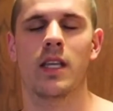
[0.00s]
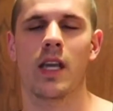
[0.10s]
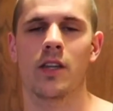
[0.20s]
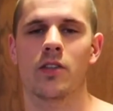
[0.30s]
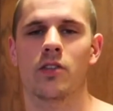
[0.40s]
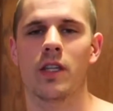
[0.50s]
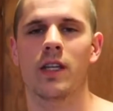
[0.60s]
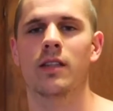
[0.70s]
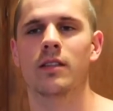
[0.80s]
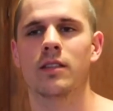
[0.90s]
the
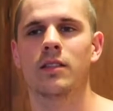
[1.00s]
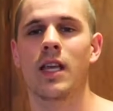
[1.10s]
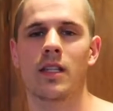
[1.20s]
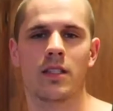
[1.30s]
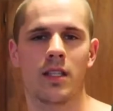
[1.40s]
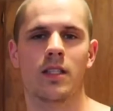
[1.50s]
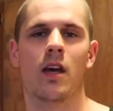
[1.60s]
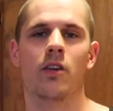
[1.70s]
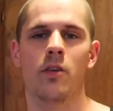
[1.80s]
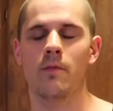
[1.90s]
industry tends to
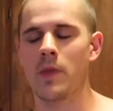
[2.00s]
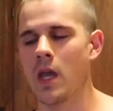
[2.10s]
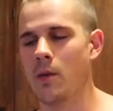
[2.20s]
tell you.